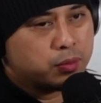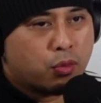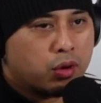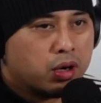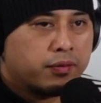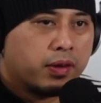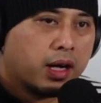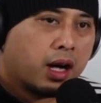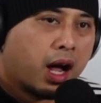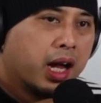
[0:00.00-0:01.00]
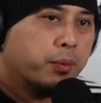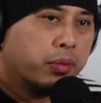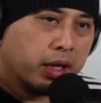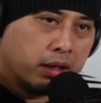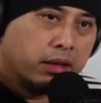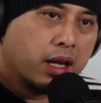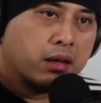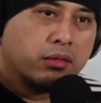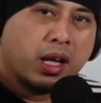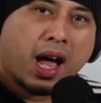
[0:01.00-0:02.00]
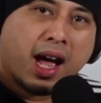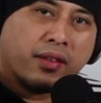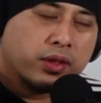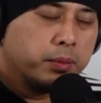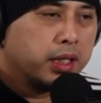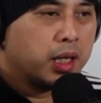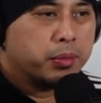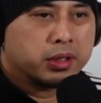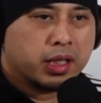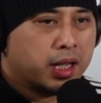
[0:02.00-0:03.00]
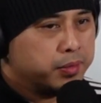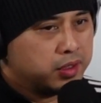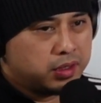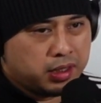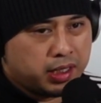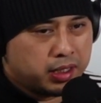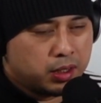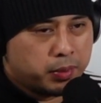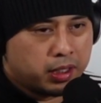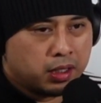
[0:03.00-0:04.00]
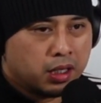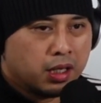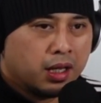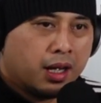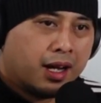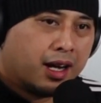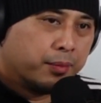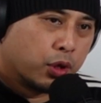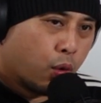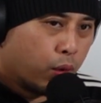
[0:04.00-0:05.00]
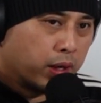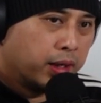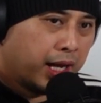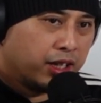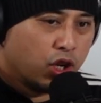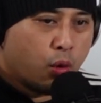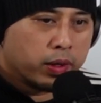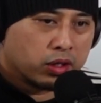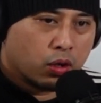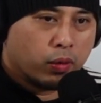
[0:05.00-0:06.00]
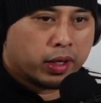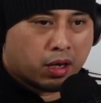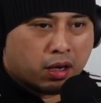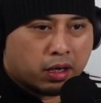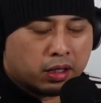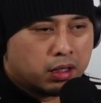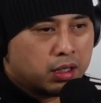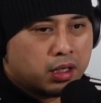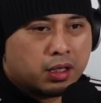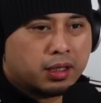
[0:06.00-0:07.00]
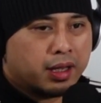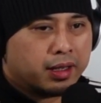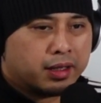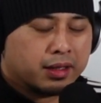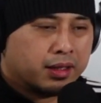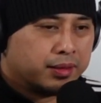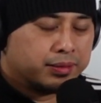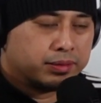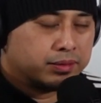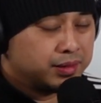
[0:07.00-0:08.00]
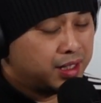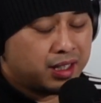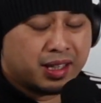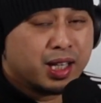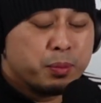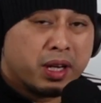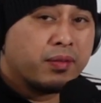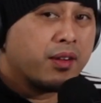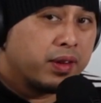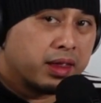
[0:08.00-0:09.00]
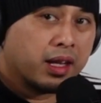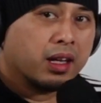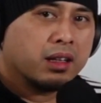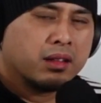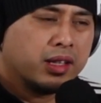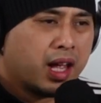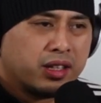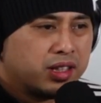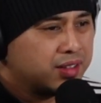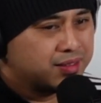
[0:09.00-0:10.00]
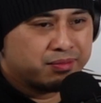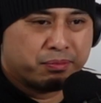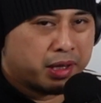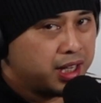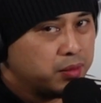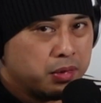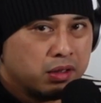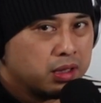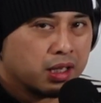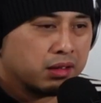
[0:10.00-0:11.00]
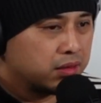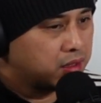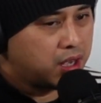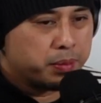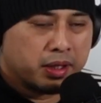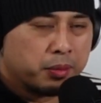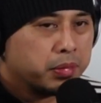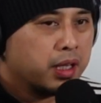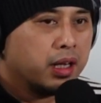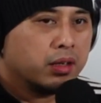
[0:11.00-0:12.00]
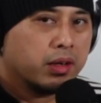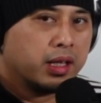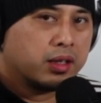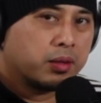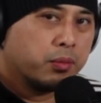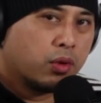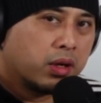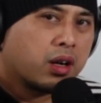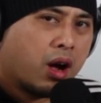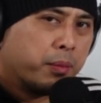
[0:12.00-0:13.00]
it's more of a hybrid now. You have to be able to MC a little bit, coordinate, know what's going on, like a little bit of everything, not just playing music, stopping and playing, right? It's more